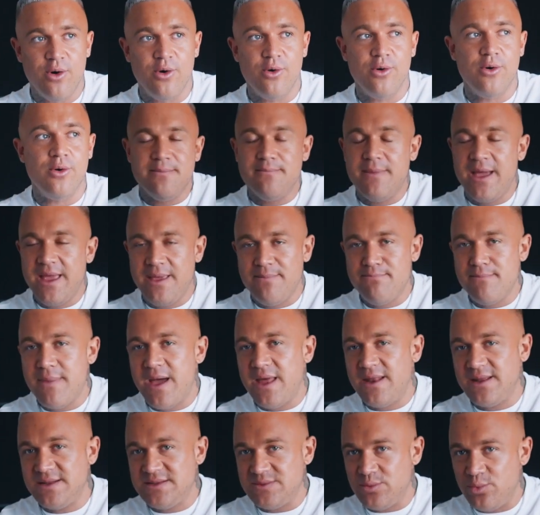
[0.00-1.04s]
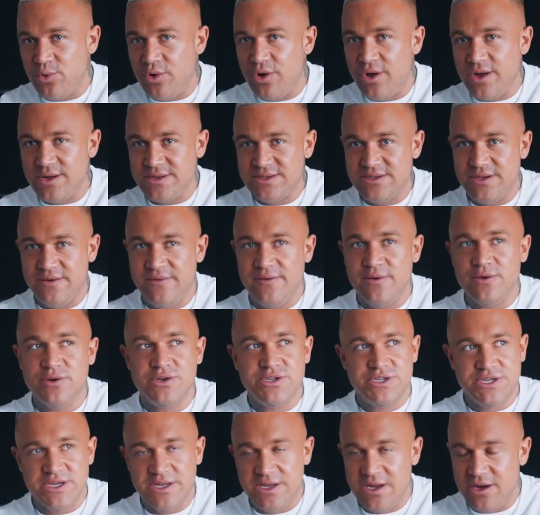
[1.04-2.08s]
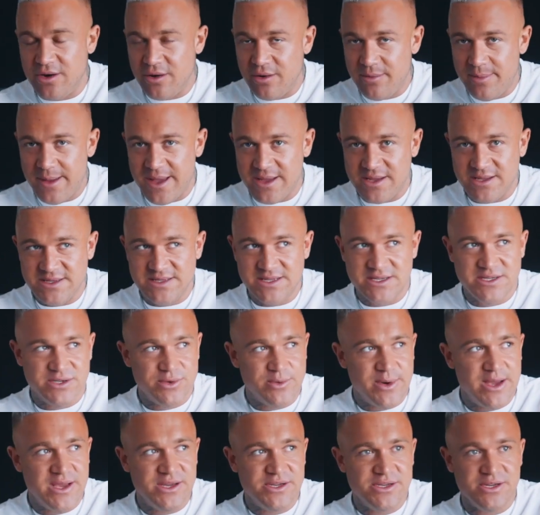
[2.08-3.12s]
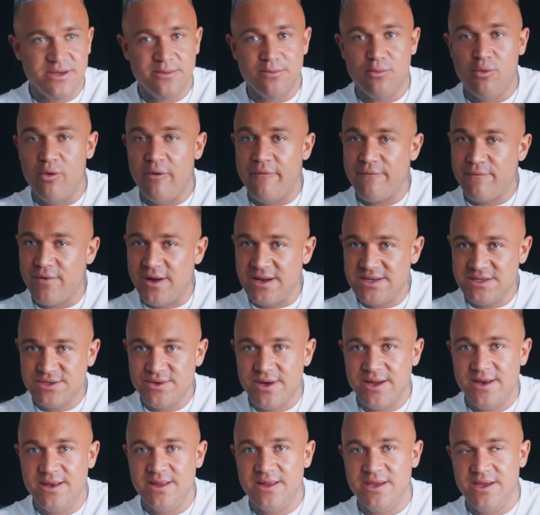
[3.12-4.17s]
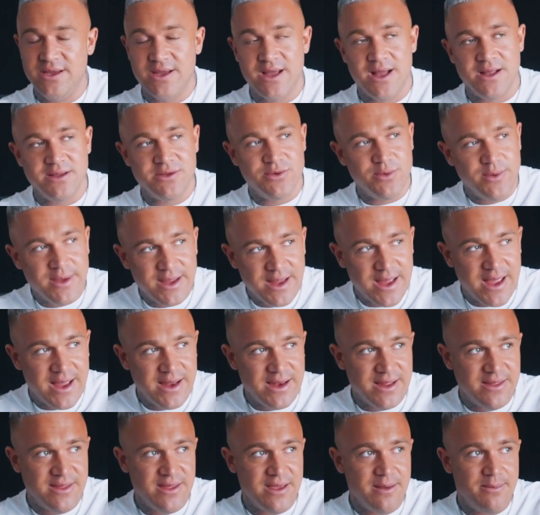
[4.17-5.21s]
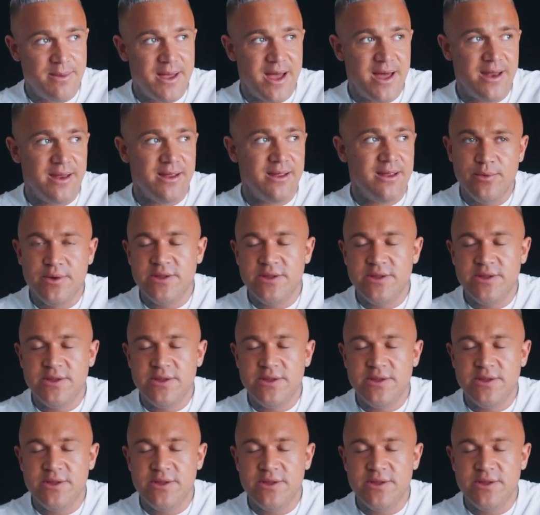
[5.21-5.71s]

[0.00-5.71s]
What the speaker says: It can make matters worse. You feel shittier about your situation, more frustrated that you can't do anything about it.